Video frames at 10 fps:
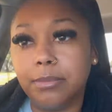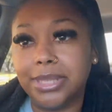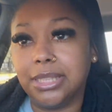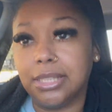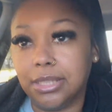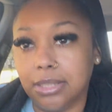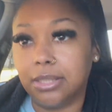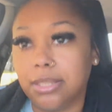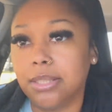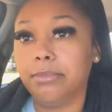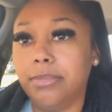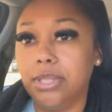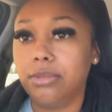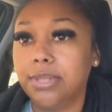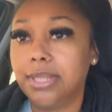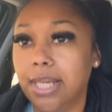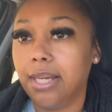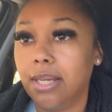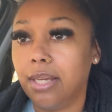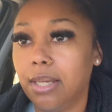about to listen to some
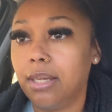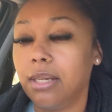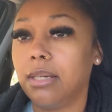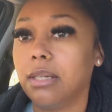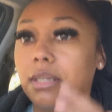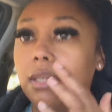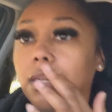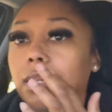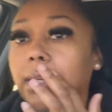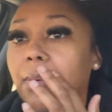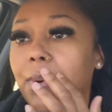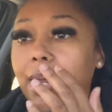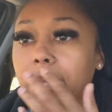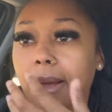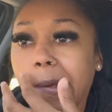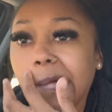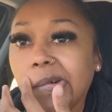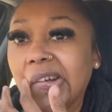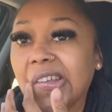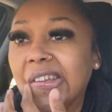music. Now, why y'all
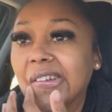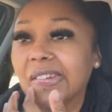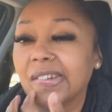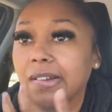right here?